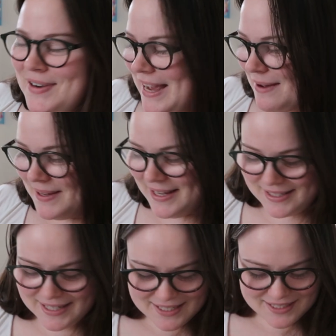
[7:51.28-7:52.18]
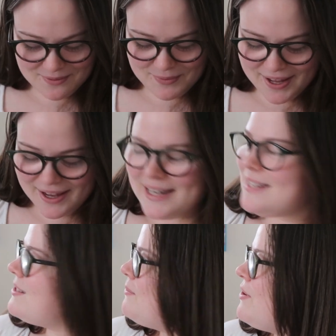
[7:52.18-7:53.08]
me really happy, because I need somewhere
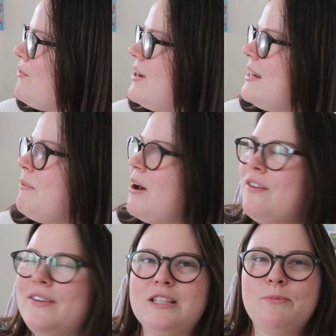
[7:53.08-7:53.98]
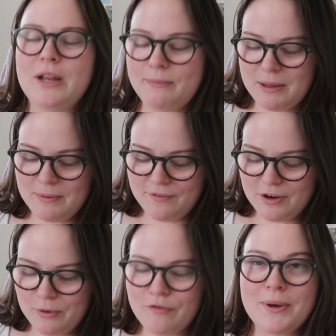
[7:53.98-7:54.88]
really perfect to put it, maybe
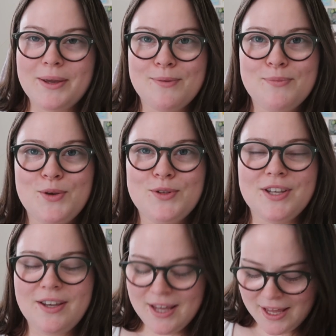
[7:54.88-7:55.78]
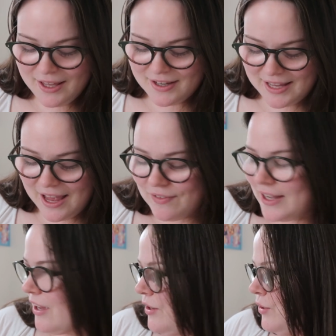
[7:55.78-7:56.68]
even above my computer, because I have
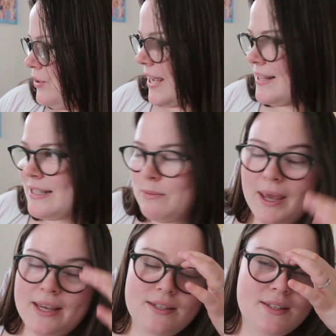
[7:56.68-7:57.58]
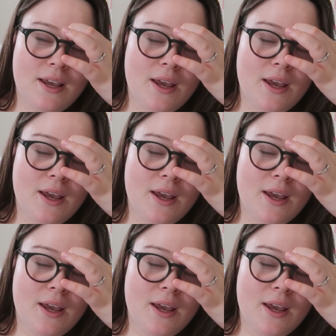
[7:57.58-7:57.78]
like a new desk space.